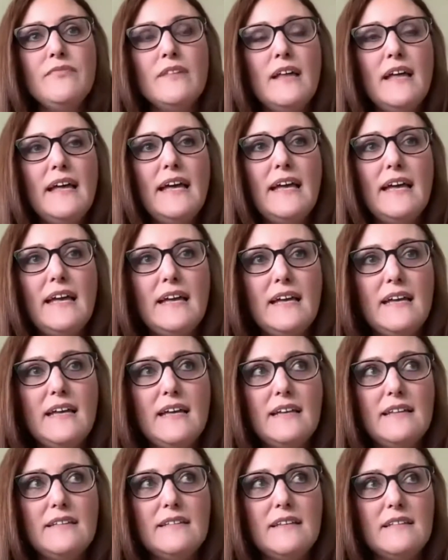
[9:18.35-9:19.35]

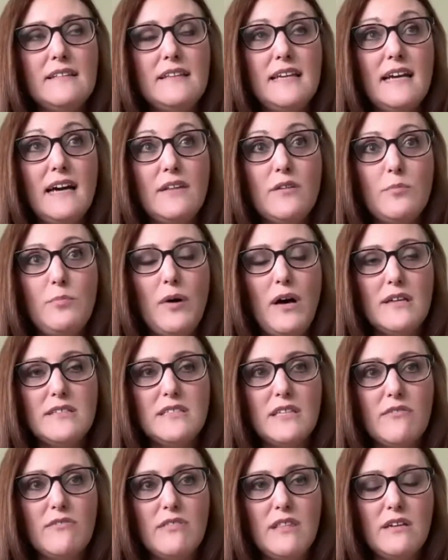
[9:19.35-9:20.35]
And the other
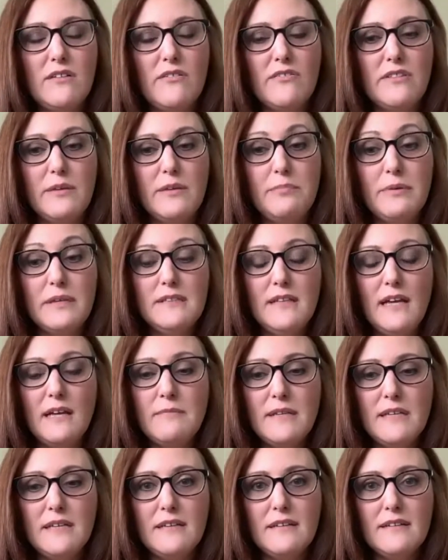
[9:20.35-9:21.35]
positive thing of the
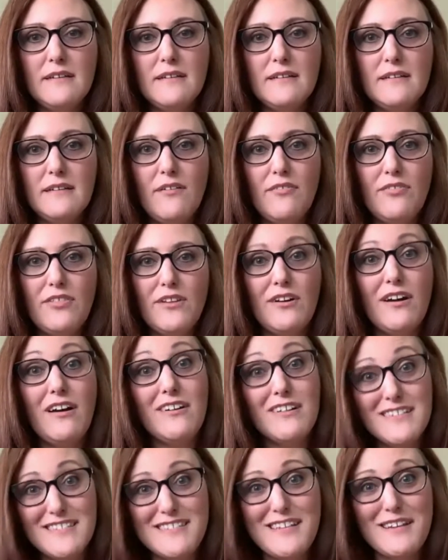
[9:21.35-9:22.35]
pandemic, if there
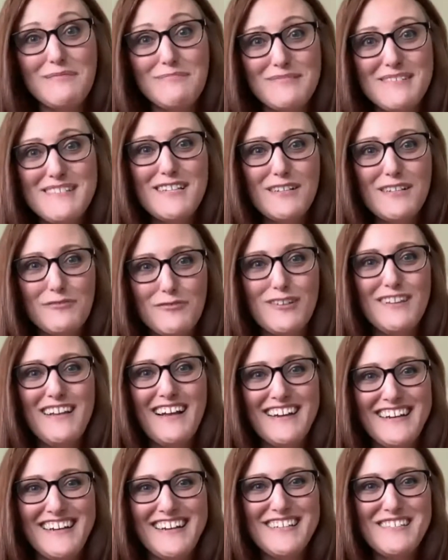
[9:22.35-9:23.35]
are some silver
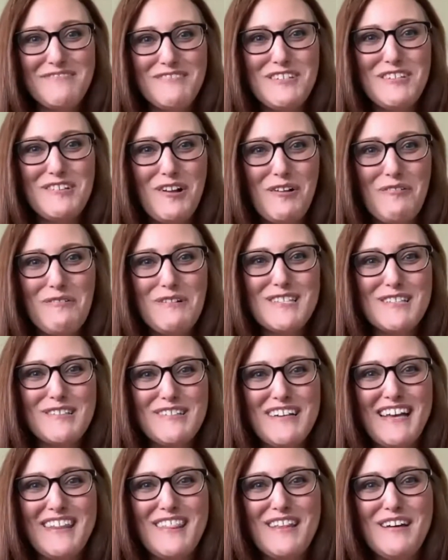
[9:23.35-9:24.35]
linings, we should always
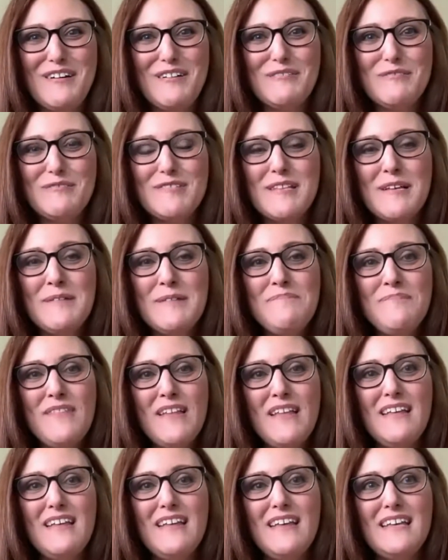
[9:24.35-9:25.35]
look at those,
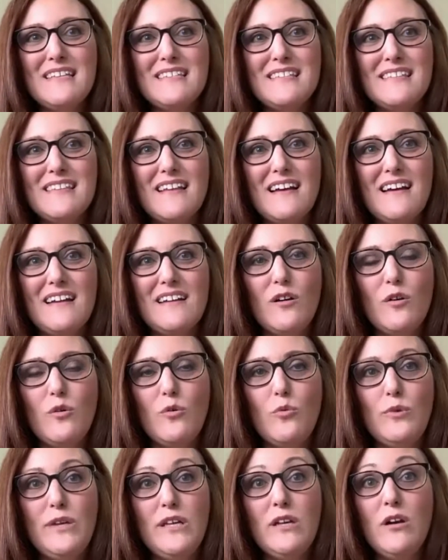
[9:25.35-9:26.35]
is that
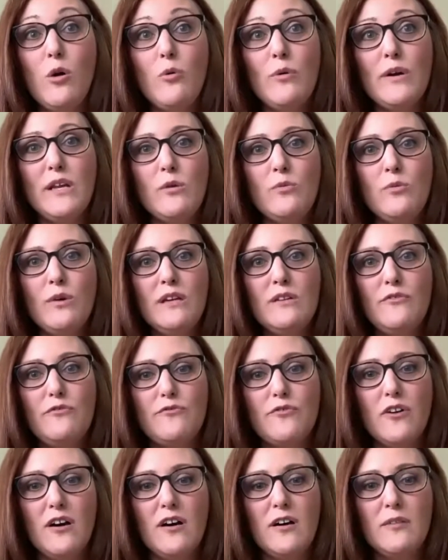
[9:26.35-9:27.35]
we already went
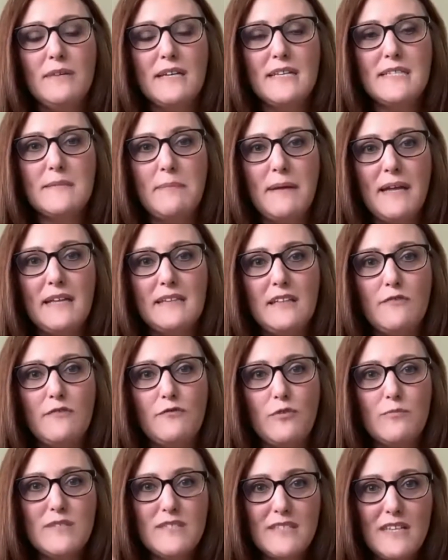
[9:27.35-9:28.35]
from expanding
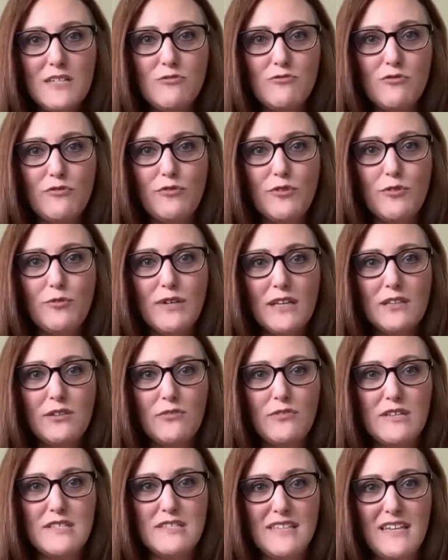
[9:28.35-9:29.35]
from Central Florida to
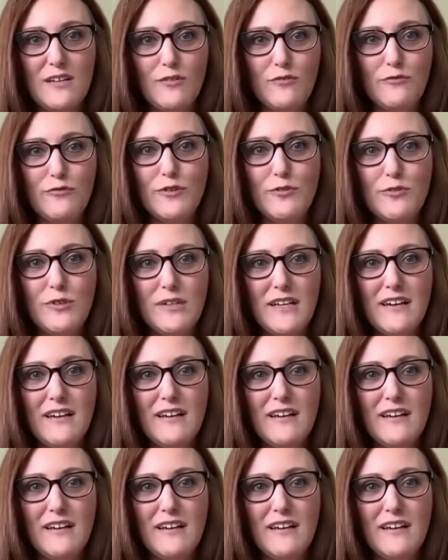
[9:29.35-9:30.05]
the state of Florida,